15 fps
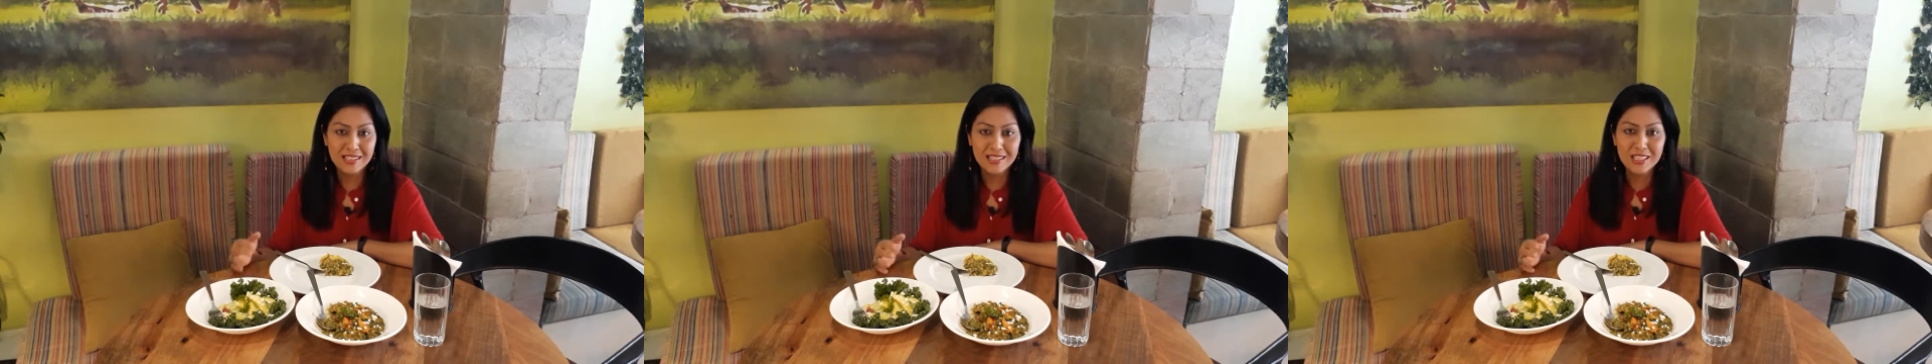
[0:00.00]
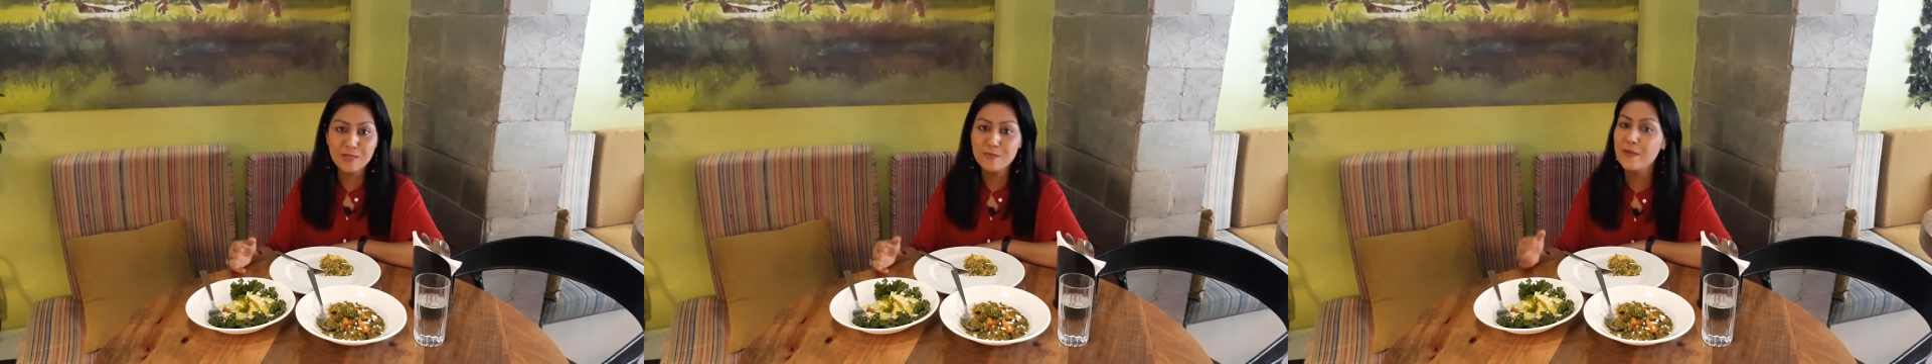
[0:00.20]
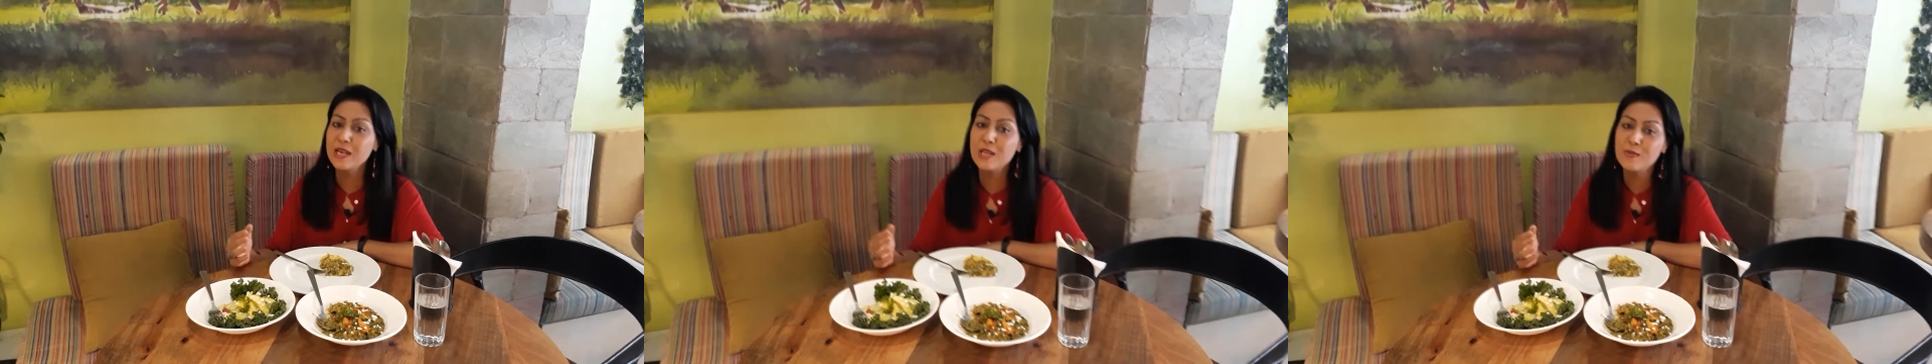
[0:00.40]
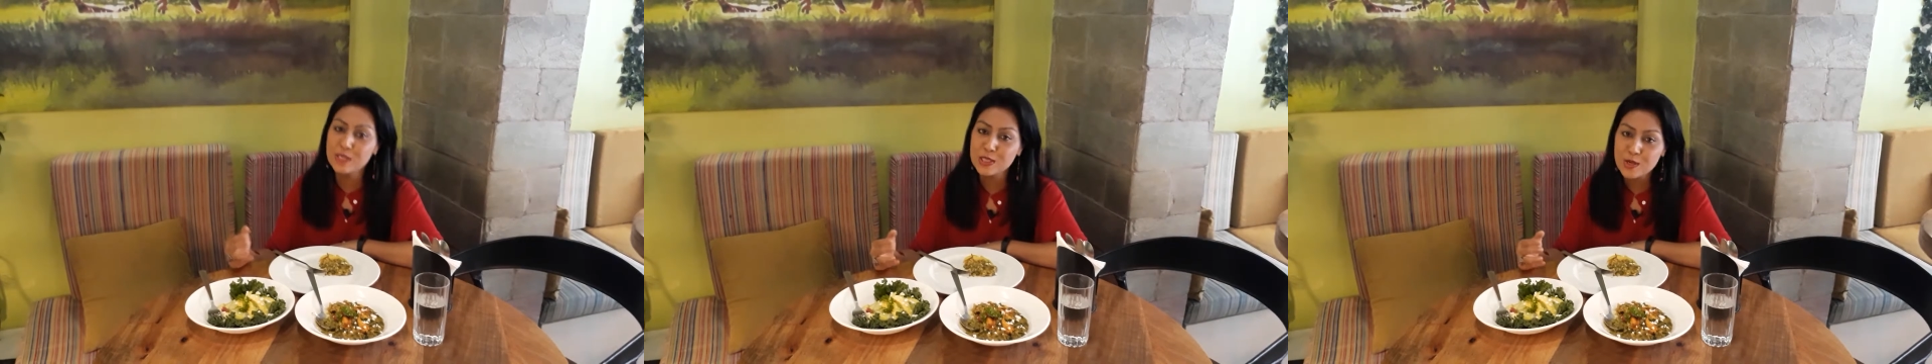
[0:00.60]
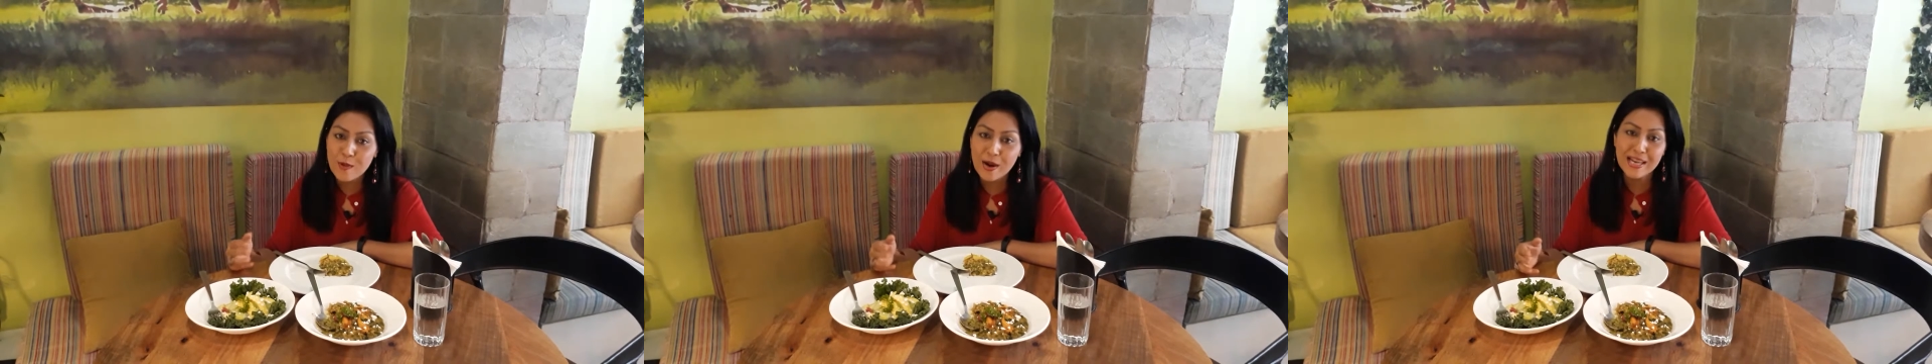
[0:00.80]
This menu
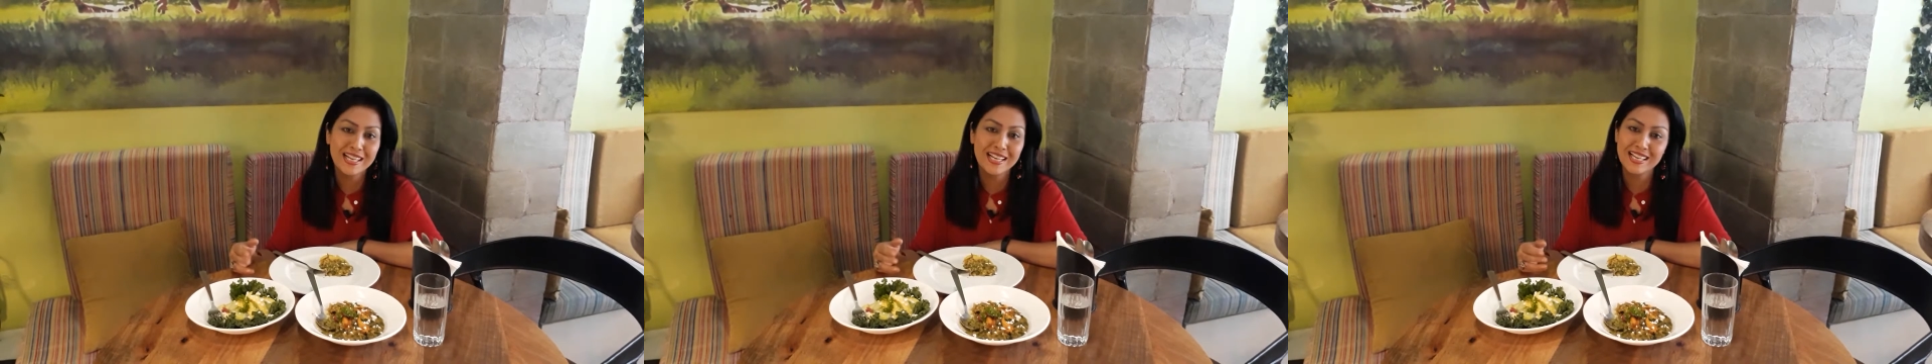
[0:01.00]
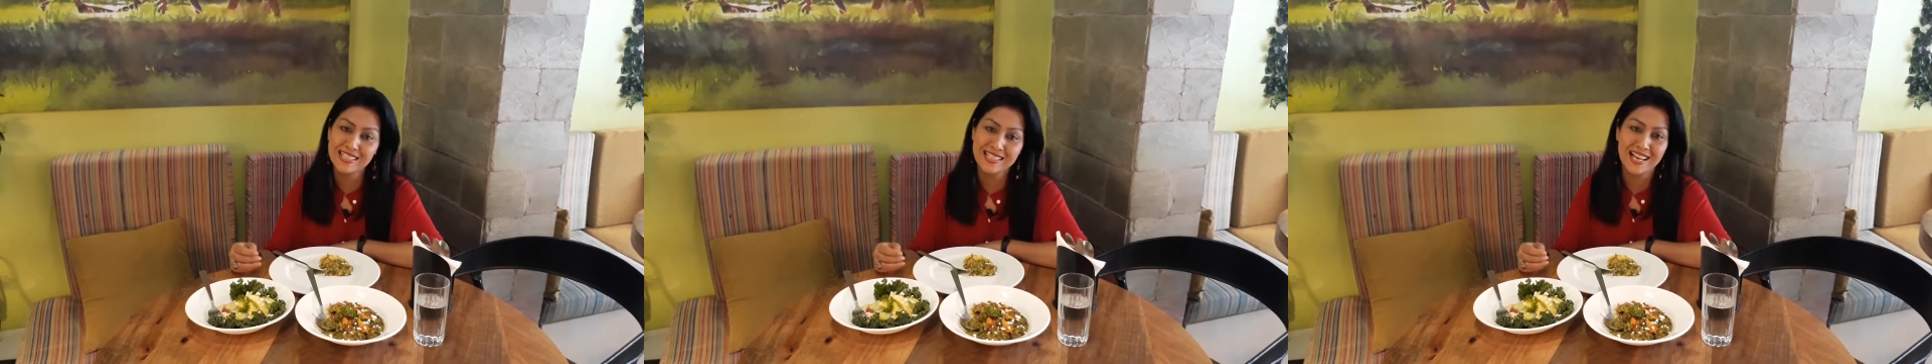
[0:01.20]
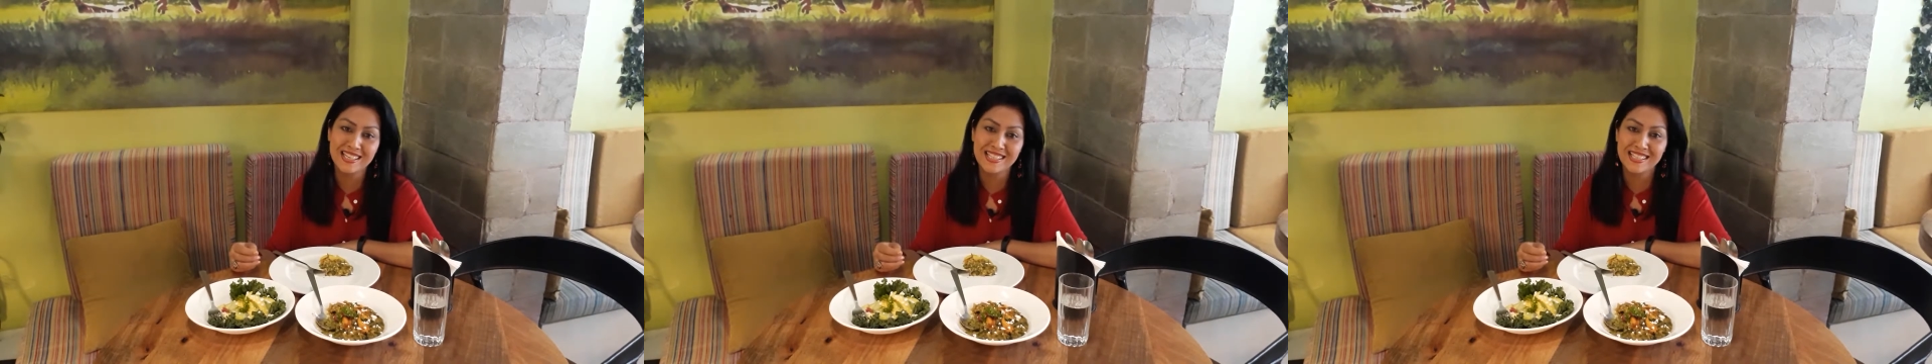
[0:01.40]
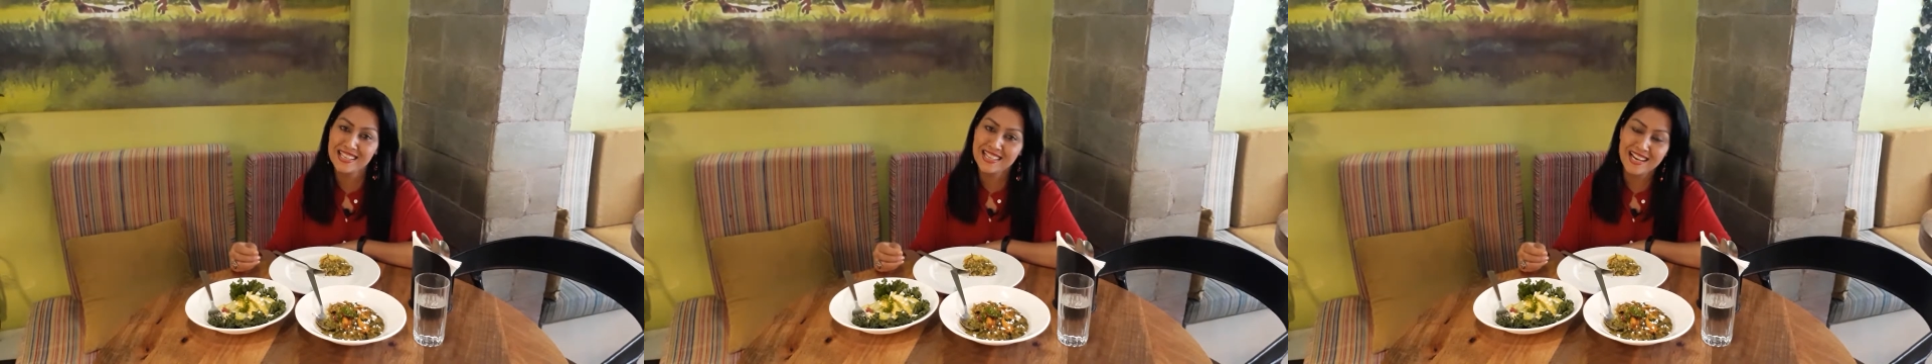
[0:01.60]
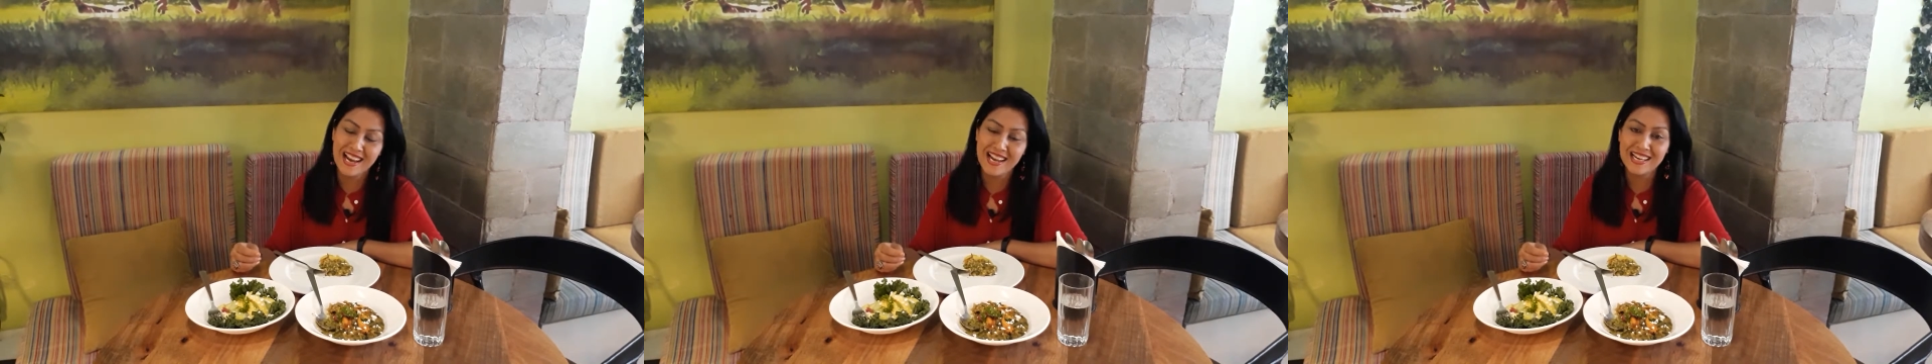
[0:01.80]
is quite exciting
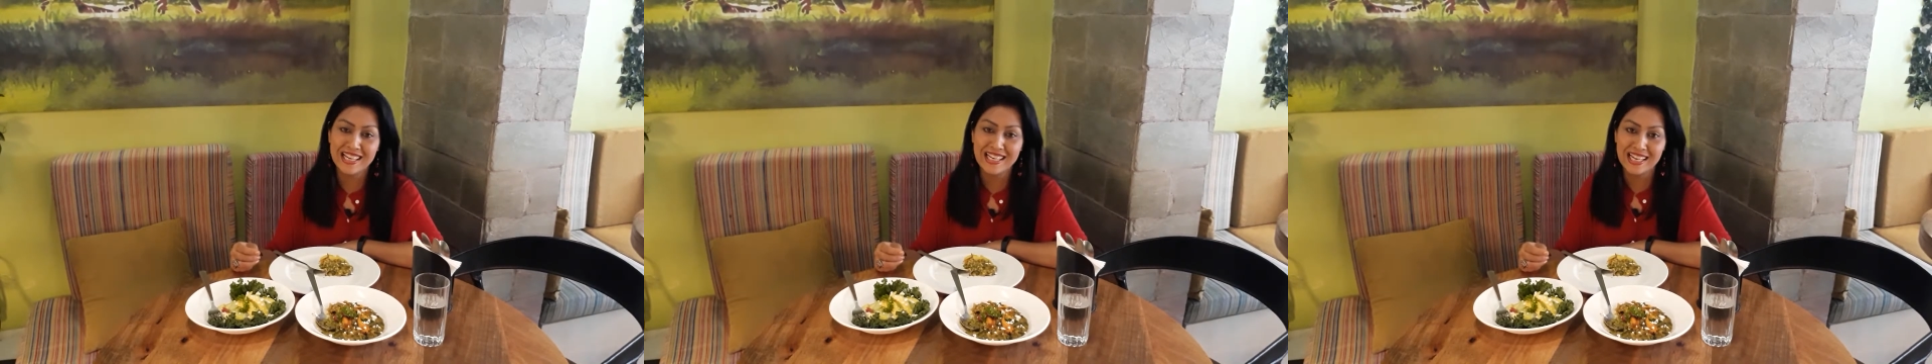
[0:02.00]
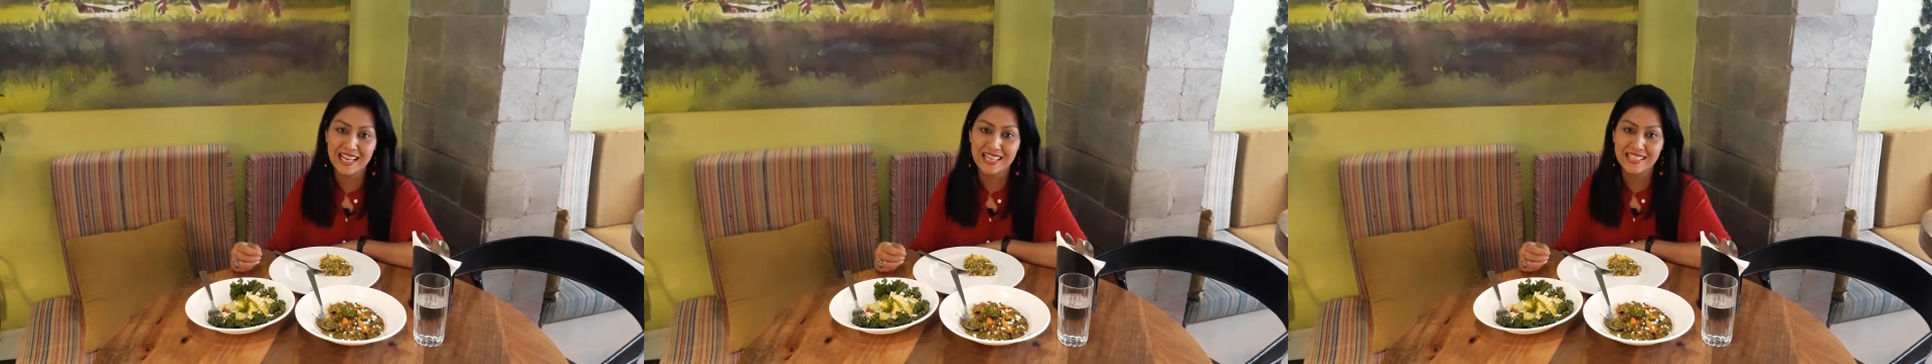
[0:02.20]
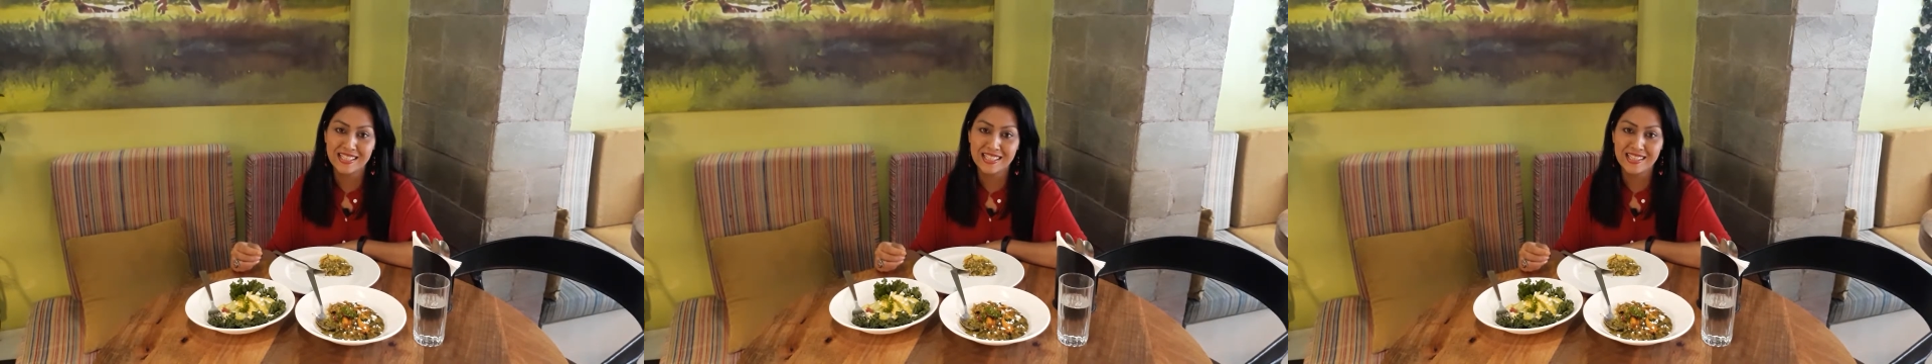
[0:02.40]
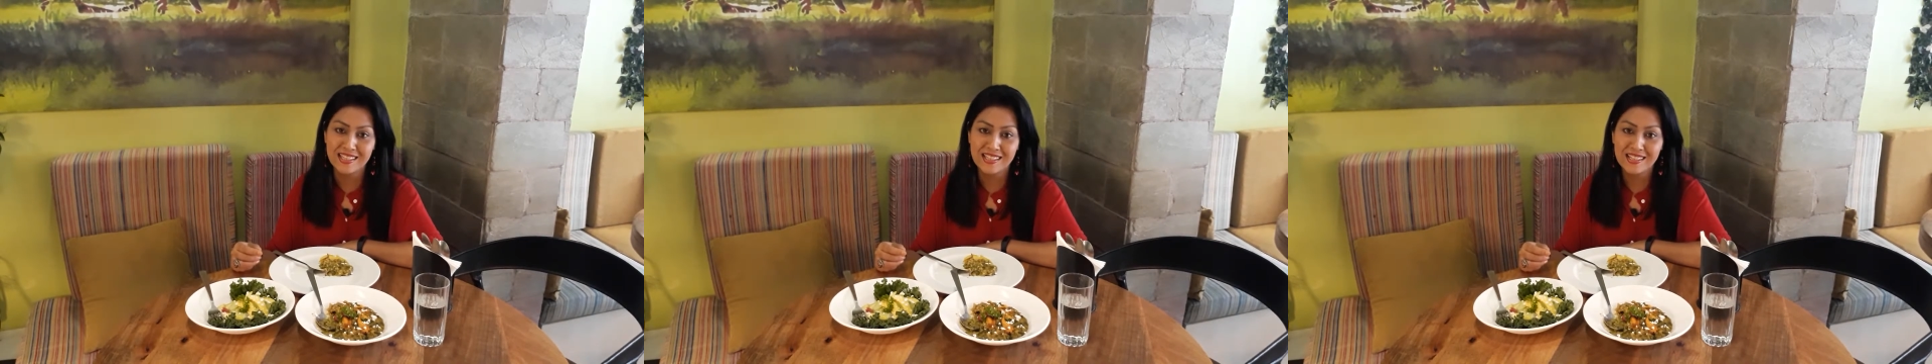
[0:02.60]
and eclectic